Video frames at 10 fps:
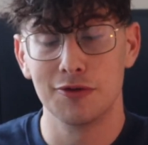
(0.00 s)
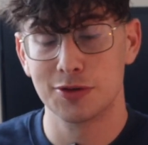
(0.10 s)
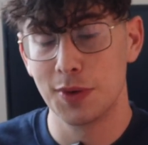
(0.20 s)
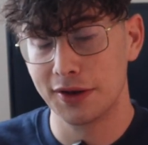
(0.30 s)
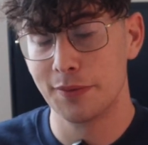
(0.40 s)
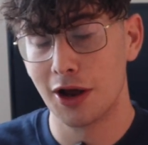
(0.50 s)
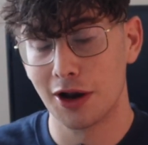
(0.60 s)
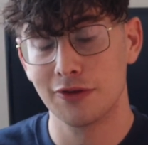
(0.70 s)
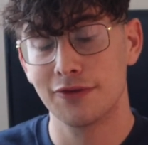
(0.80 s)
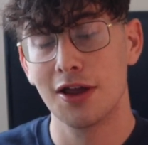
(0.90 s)
which makes my
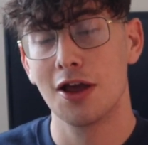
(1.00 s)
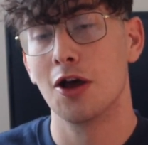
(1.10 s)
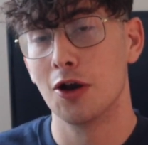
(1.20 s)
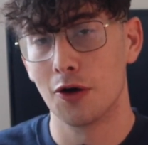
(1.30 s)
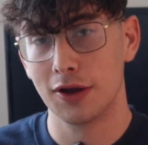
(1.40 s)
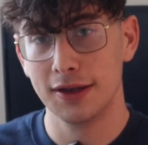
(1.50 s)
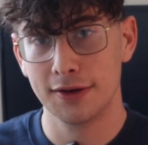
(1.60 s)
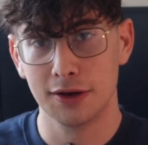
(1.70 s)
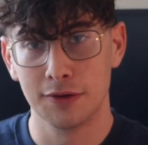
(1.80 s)
life a lot easier.